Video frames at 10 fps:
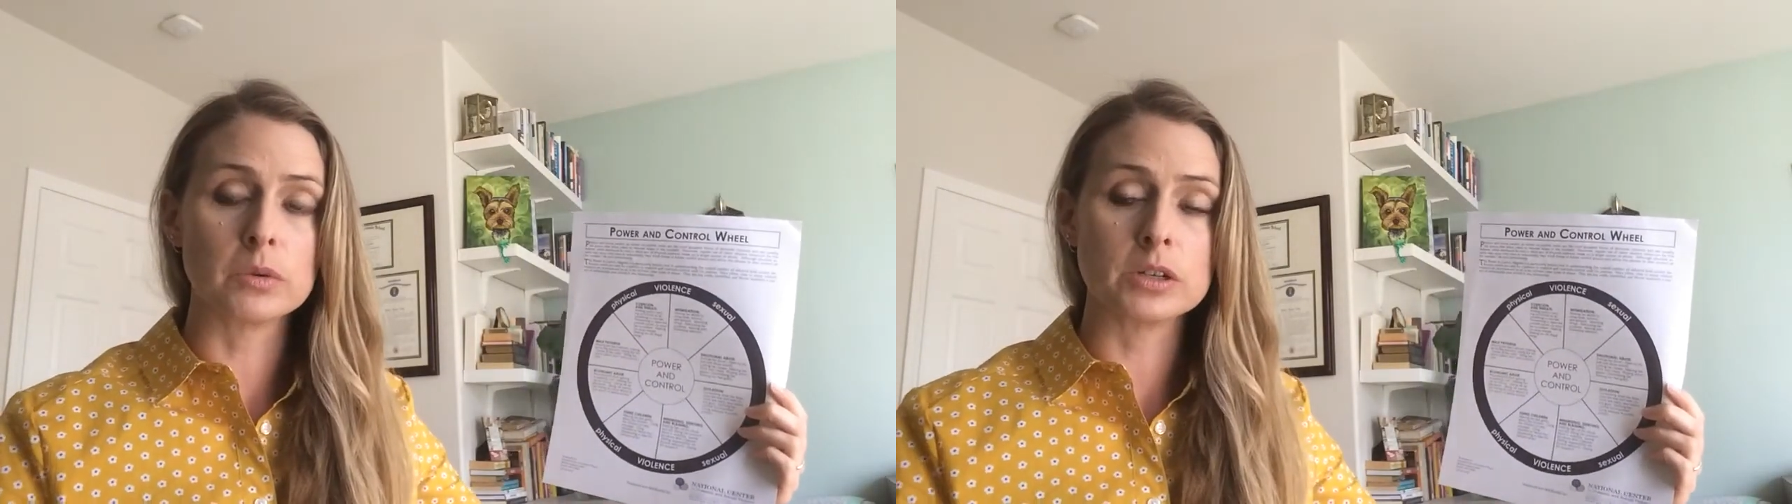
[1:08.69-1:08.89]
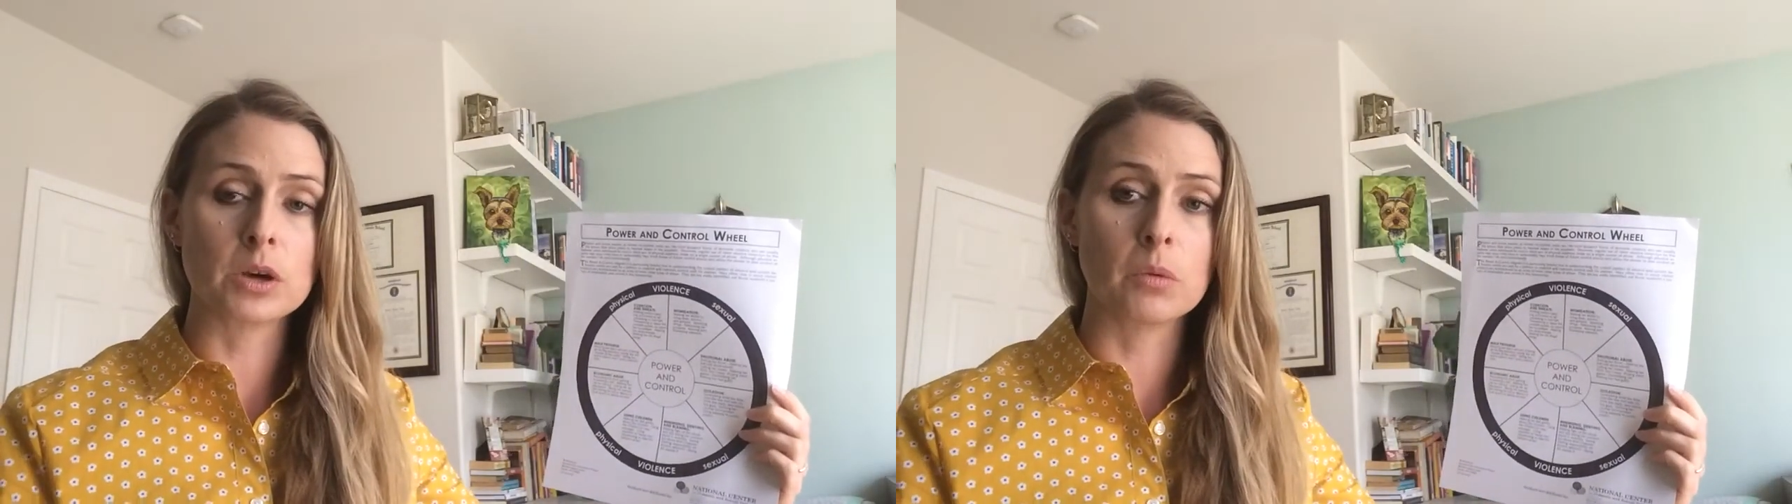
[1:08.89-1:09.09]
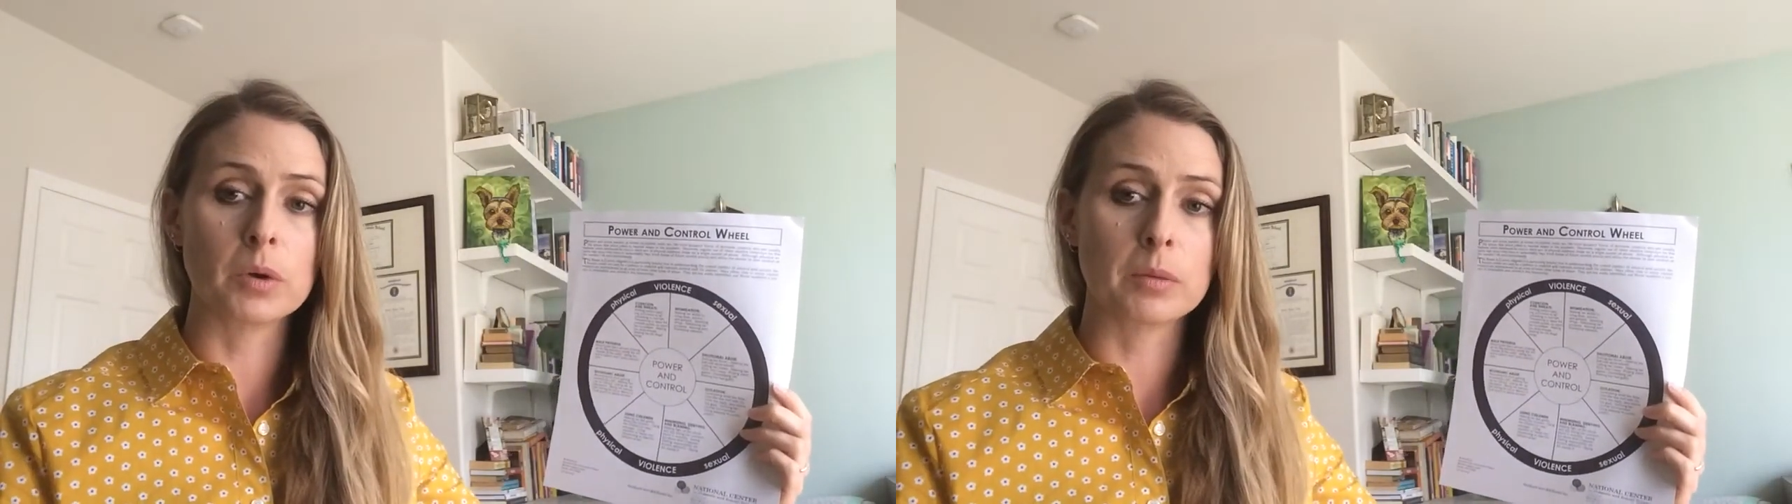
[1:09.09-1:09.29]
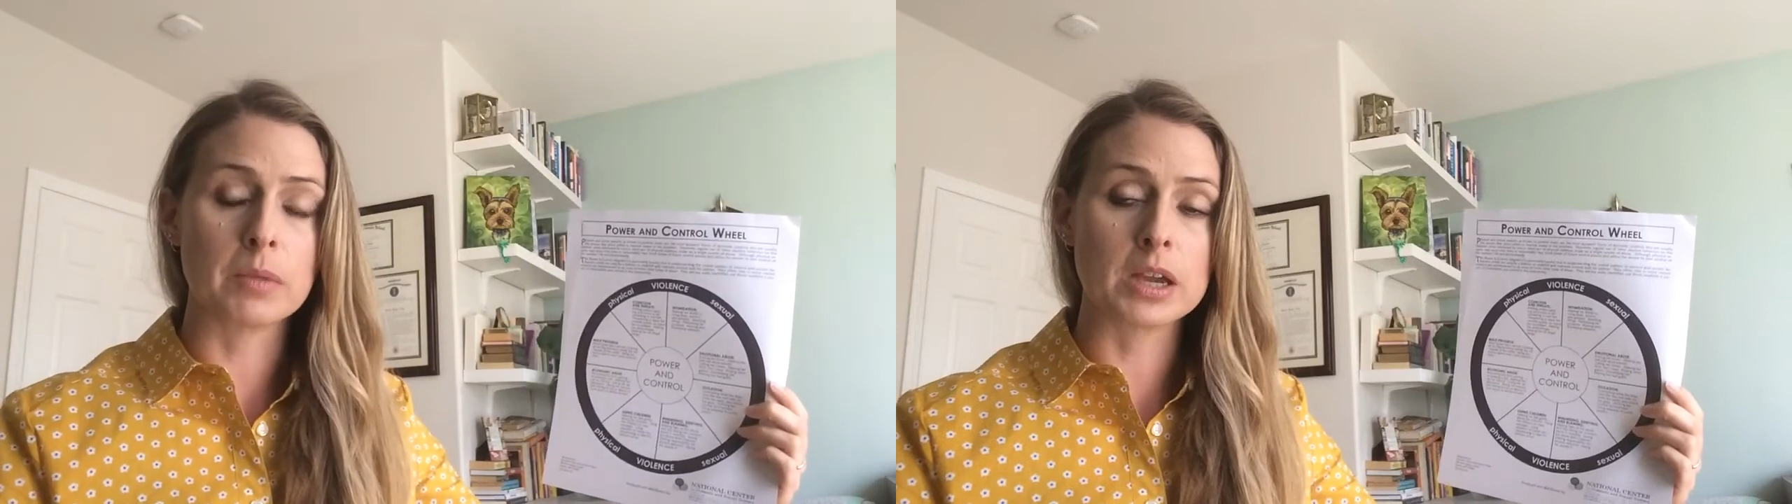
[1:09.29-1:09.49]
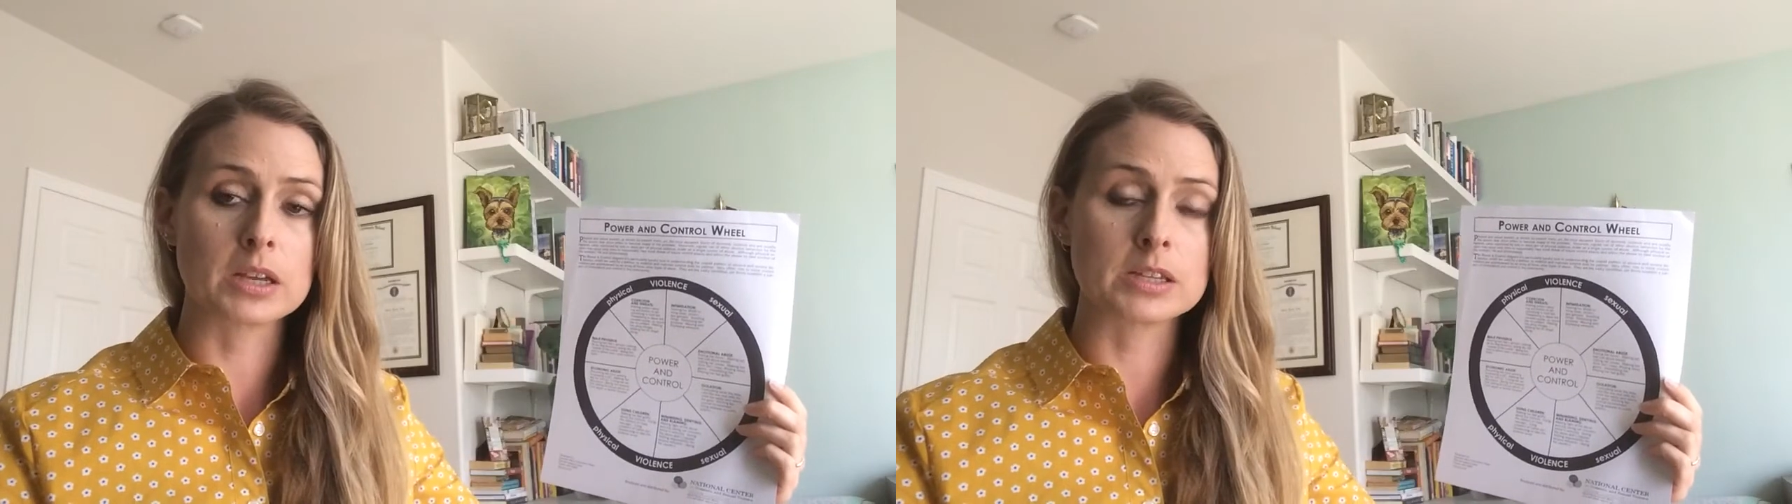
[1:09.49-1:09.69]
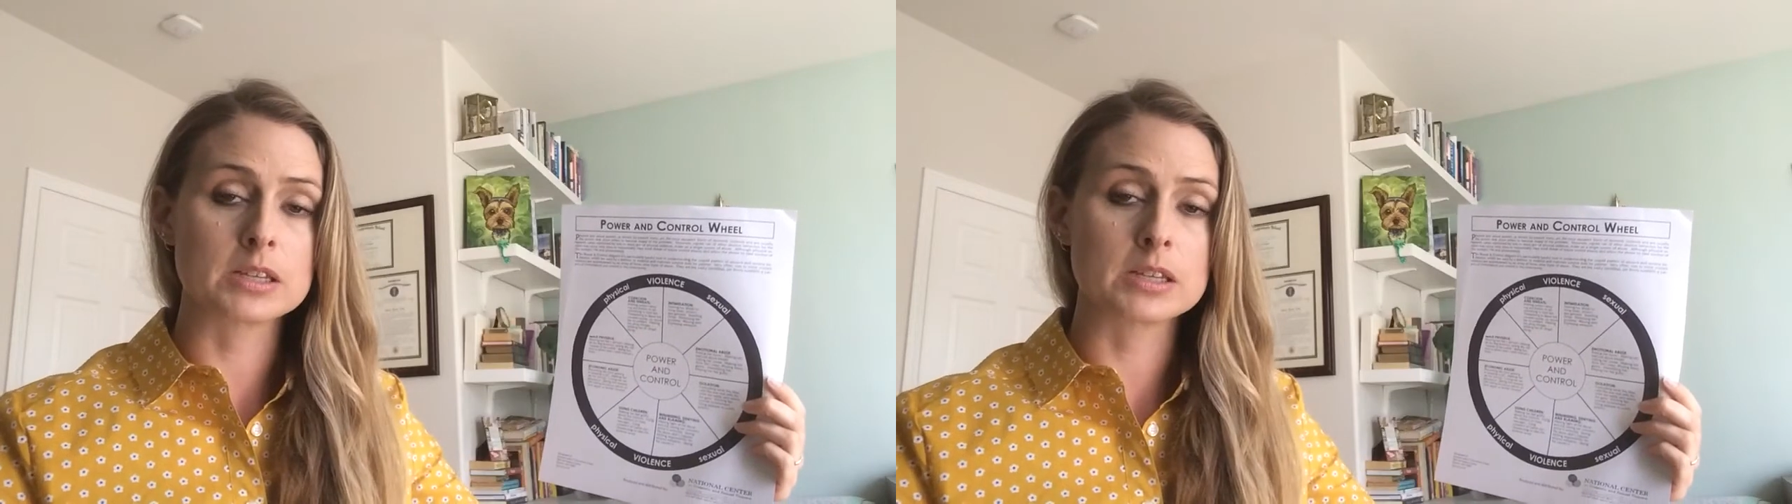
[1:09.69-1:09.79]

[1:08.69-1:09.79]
We don't want to make it